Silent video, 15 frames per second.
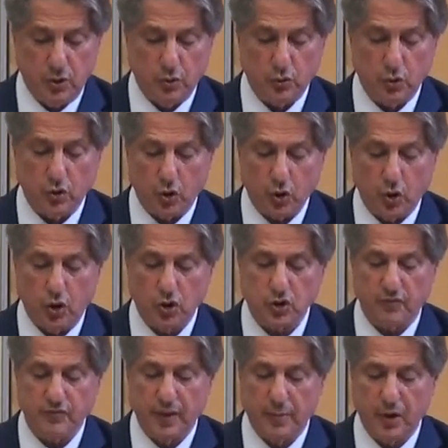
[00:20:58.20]
to the cause
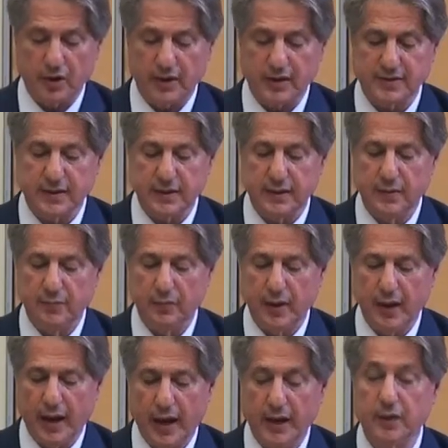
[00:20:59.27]
of democracy
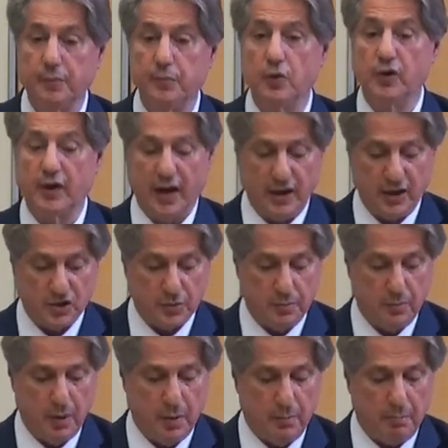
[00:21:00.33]
and
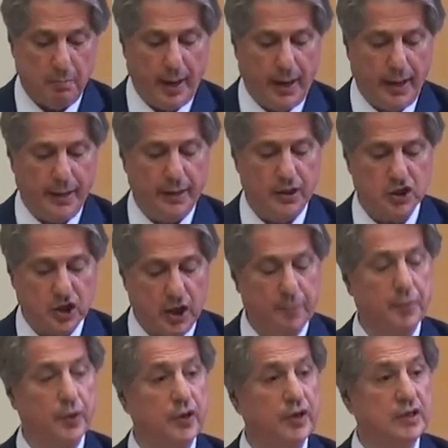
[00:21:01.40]
pluralism by
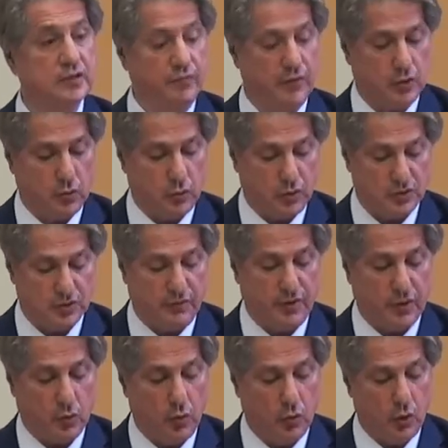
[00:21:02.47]
championing civic,
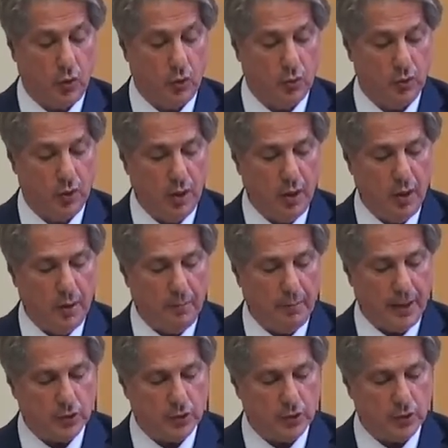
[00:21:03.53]
civic law, by